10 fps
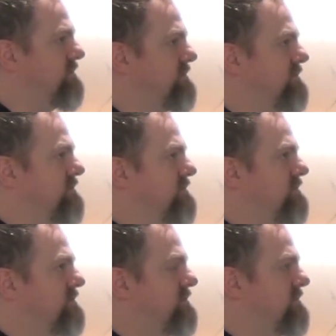
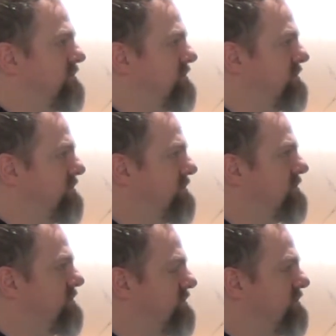
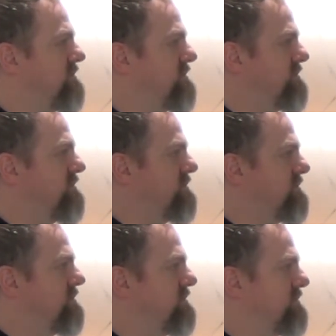
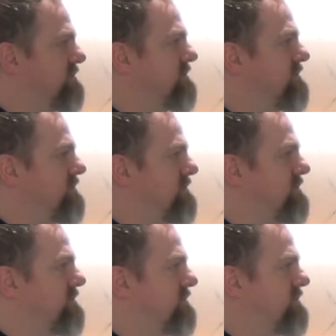
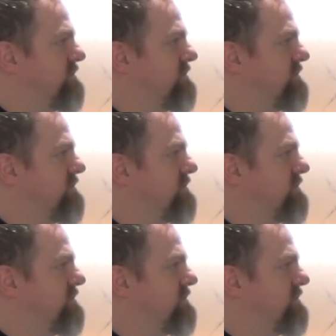(silent)